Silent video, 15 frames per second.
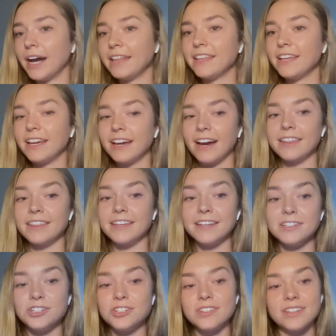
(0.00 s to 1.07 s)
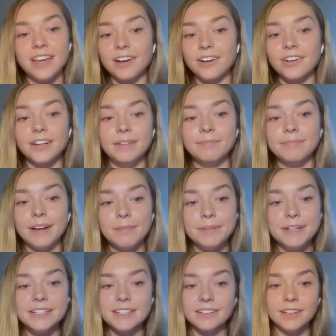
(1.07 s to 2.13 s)
I think, I think it's just scary. I
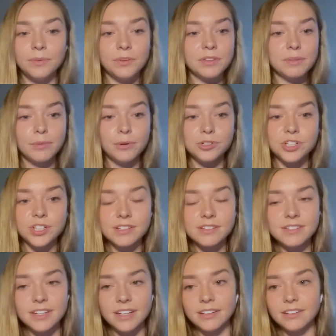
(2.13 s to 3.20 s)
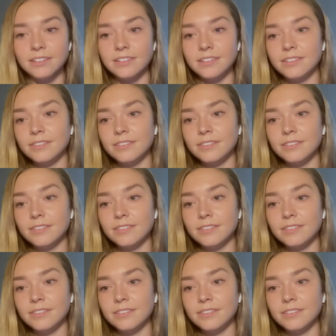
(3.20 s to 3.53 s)
mean, dealing with emotions and